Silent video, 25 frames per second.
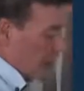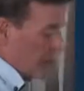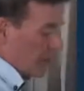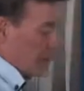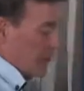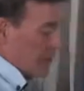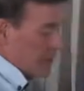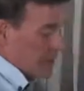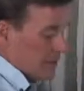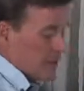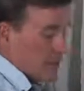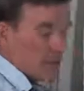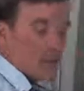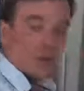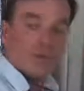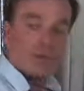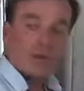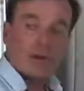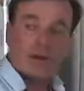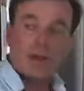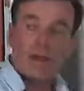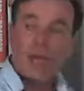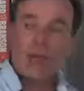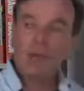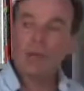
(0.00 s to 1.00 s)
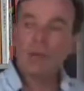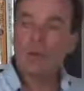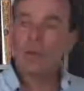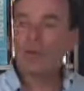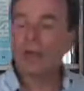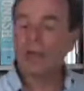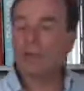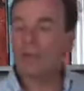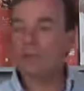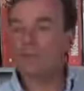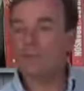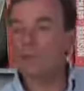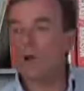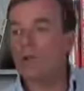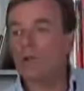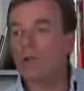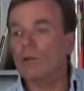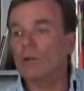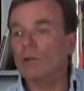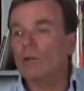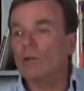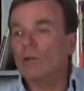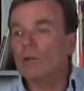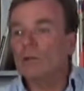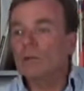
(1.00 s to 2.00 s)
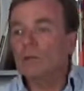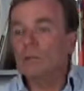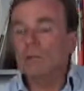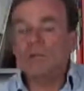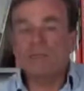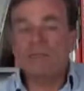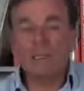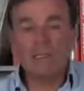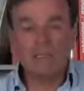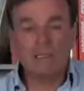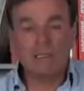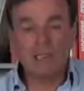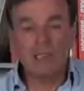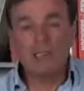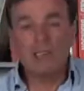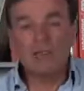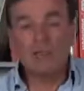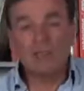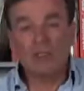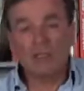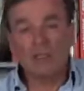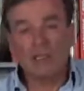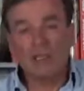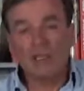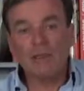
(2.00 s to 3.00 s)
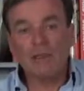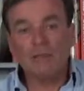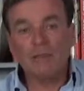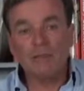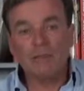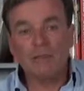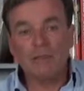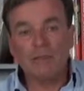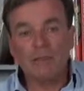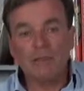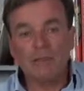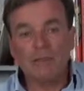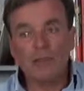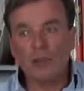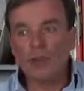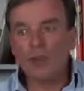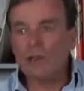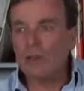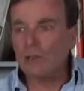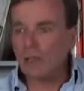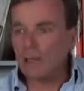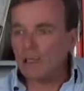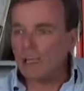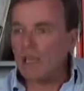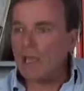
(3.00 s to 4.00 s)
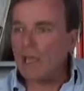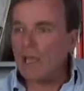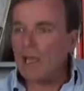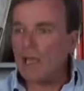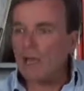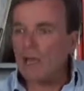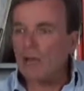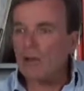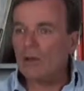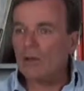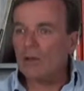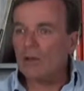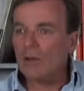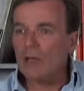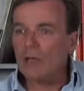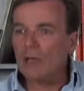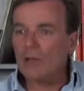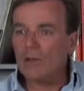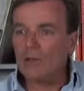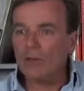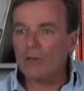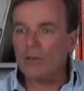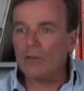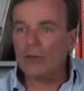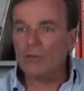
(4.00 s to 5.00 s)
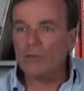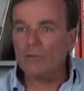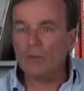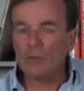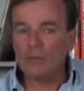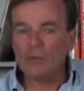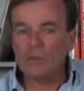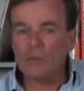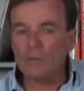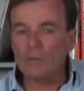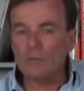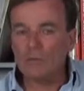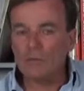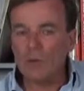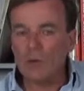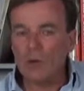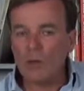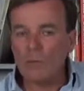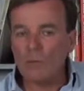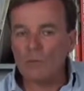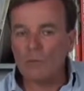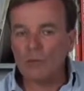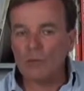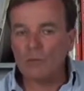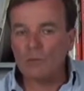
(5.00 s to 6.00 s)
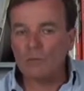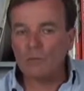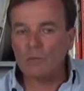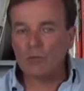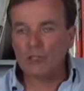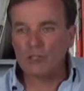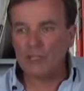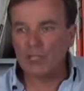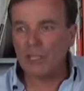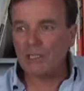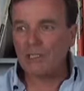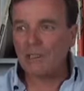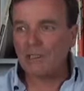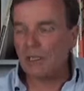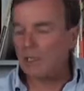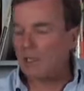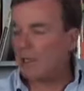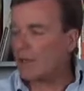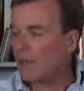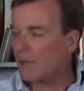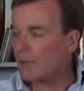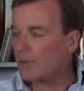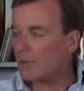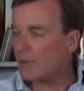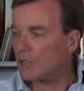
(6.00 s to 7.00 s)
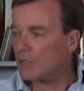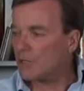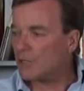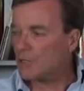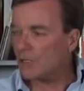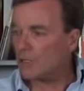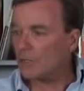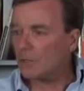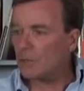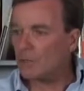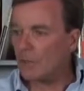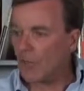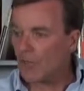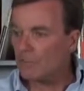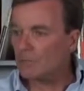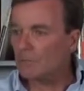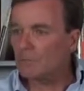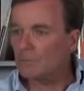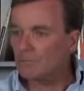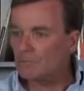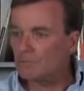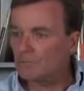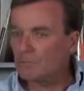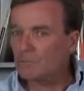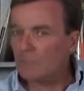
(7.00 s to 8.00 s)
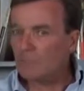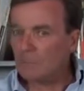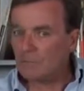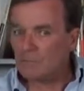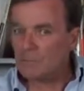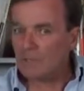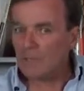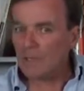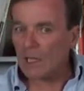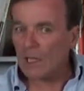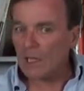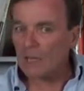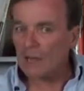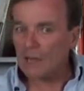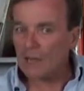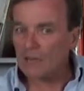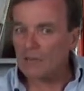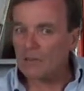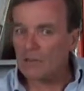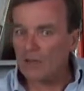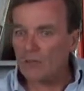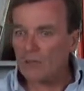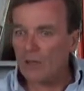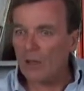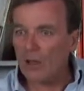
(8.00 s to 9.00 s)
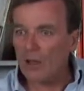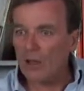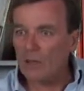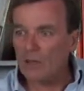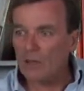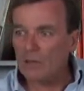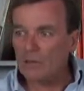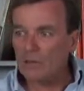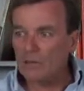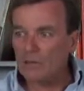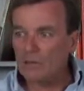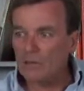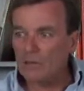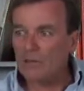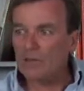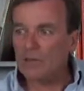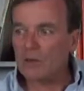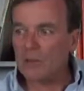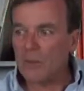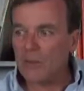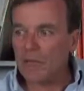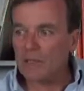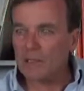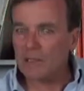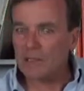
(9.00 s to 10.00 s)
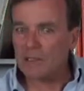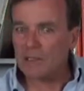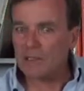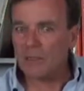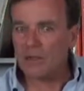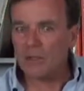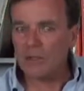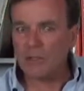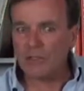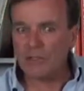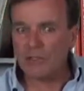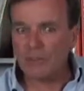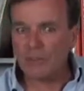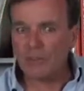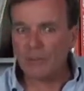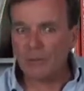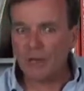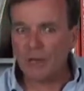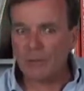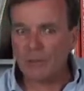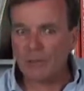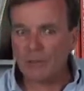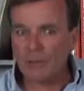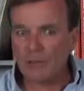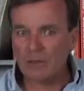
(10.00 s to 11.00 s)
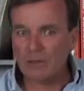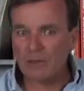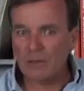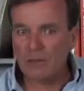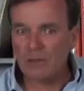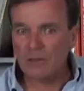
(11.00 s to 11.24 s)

I get to feel very happy about as well. But that sense of achievement, certainly, yeah, yeah. Like I've looked at my pro projected income for this year, and I'm going, yeah, that's all right. It's not amazing. It's not Richard Branson.